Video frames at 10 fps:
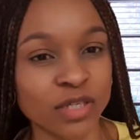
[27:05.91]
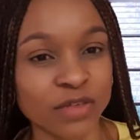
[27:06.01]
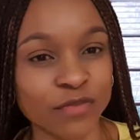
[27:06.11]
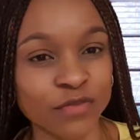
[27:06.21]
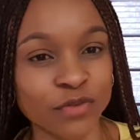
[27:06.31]

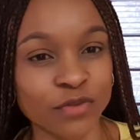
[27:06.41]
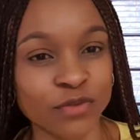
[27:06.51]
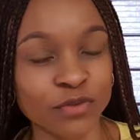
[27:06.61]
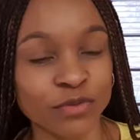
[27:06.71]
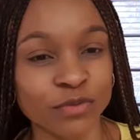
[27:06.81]
If
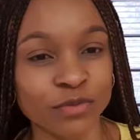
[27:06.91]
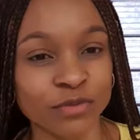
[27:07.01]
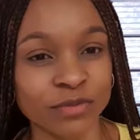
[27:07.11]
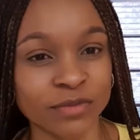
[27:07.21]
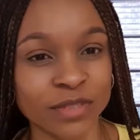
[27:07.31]
you
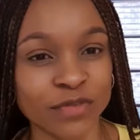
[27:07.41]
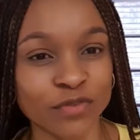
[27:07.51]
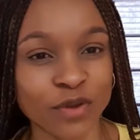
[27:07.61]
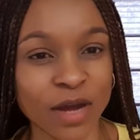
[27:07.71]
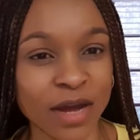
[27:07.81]

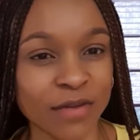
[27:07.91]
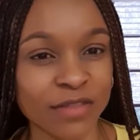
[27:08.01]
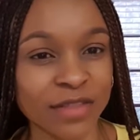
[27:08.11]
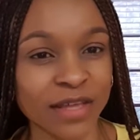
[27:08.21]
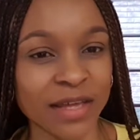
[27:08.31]
are out
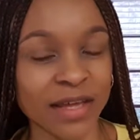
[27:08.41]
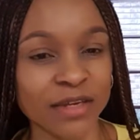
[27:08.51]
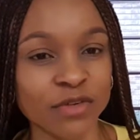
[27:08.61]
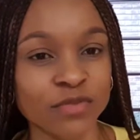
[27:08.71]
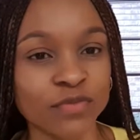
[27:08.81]
there
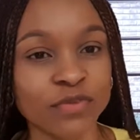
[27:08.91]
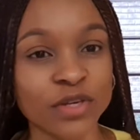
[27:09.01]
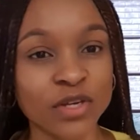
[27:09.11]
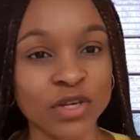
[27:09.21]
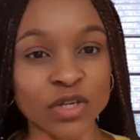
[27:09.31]
and
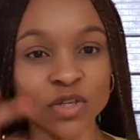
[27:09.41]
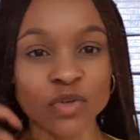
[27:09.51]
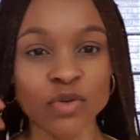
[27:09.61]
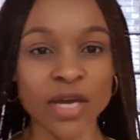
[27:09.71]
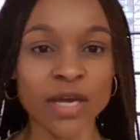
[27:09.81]

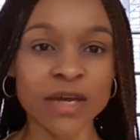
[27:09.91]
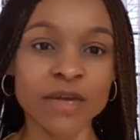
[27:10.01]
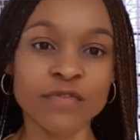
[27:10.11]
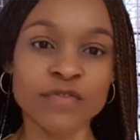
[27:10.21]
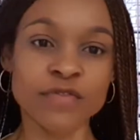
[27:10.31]

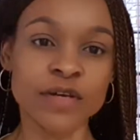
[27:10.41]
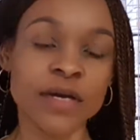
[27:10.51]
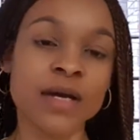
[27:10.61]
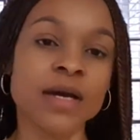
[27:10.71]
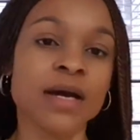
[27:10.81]

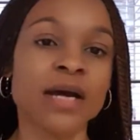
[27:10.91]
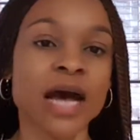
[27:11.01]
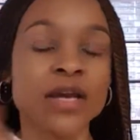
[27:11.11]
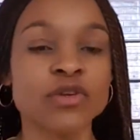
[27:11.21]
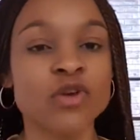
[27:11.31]

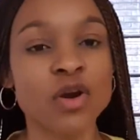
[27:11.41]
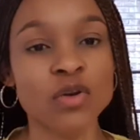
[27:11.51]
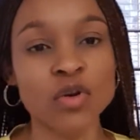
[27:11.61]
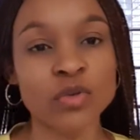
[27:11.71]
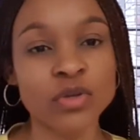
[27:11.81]
you are
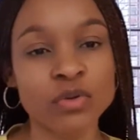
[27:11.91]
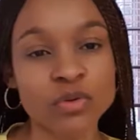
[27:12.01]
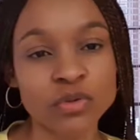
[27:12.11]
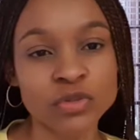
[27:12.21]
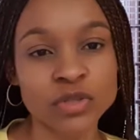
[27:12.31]
growing your
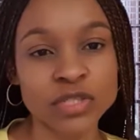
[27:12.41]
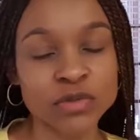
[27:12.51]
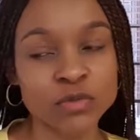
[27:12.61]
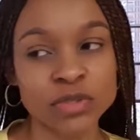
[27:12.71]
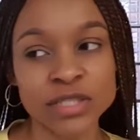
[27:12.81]
crouton
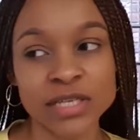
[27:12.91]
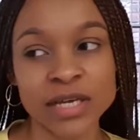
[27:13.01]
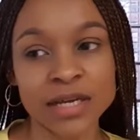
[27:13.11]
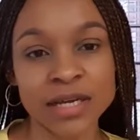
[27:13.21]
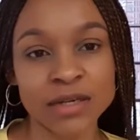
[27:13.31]
in water
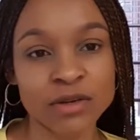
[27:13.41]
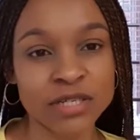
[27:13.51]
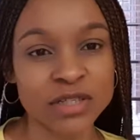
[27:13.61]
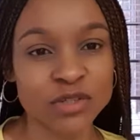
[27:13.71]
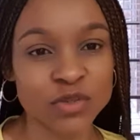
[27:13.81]
and not
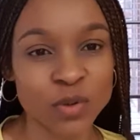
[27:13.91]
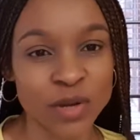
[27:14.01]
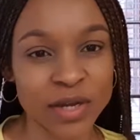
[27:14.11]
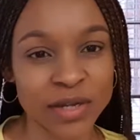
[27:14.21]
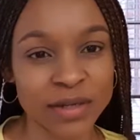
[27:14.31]
in
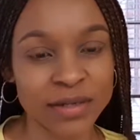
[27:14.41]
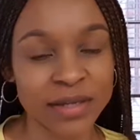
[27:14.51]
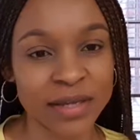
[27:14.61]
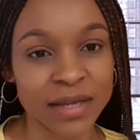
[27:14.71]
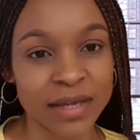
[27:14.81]
soil,
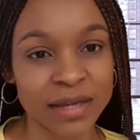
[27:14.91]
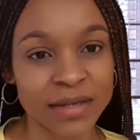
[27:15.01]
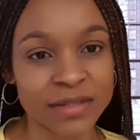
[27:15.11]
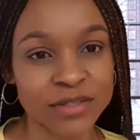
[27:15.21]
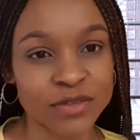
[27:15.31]

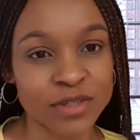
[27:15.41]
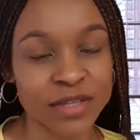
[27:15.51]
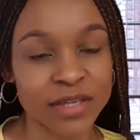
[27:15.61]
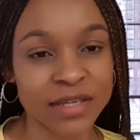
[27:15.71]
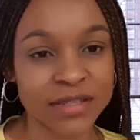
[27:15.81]
and you
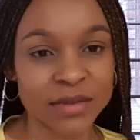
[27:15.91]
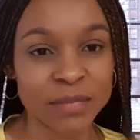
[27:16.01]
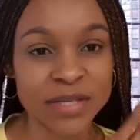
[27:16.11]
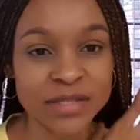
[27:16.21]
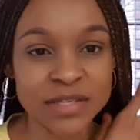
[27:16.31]
think it's the
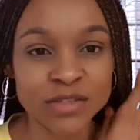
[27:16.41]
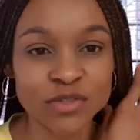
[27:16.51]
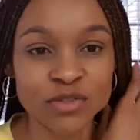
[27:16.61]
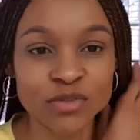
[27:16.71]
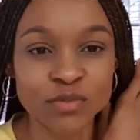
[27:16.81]
best thing to
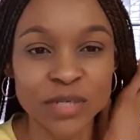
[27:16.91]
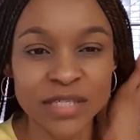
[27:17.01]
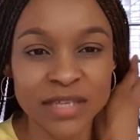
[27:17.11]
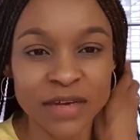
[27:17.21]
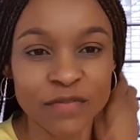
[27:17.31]
do,
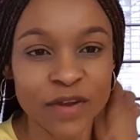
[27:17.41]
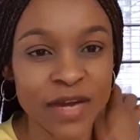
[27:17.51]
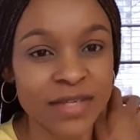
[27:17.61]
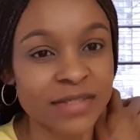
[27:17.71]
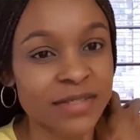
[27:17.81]
please
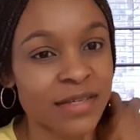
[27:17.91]
advise.